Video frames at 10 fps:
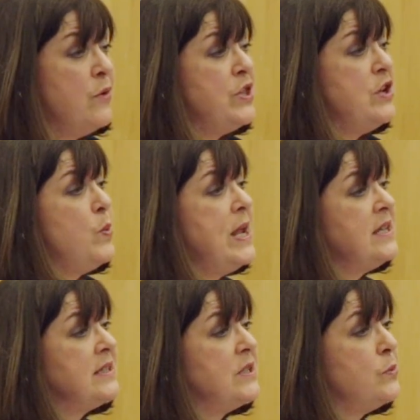Within
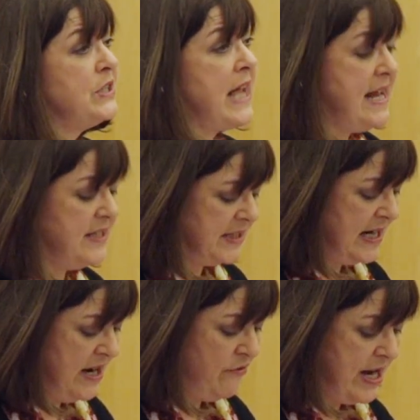weeks, there was a
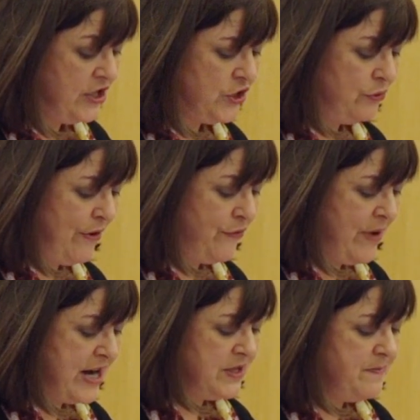hastily arranged
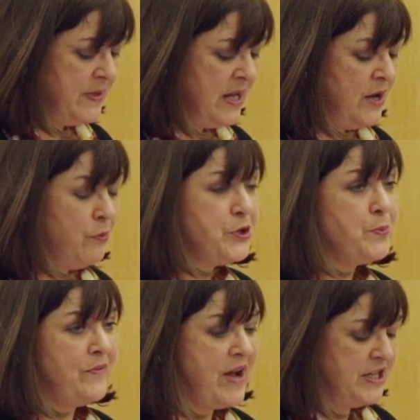referendum, which
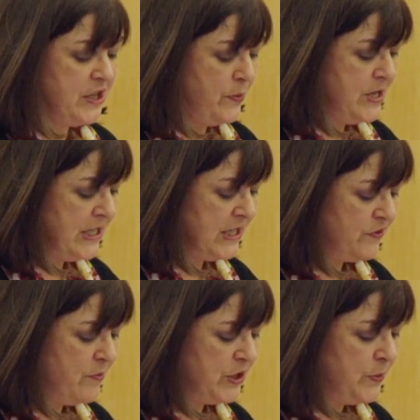provided the
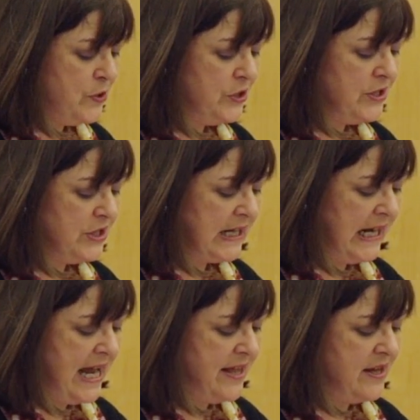pretext for Mr. Putin to
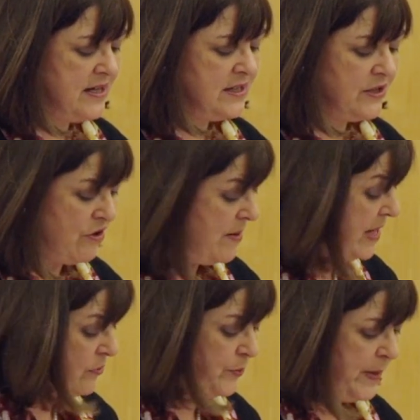declare that
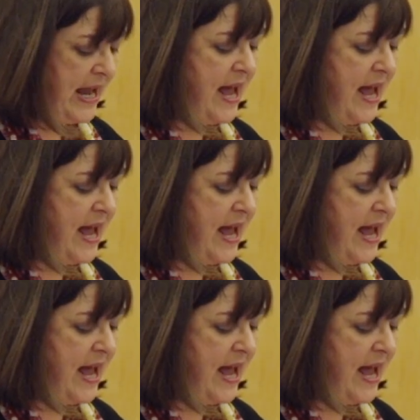Crimea was being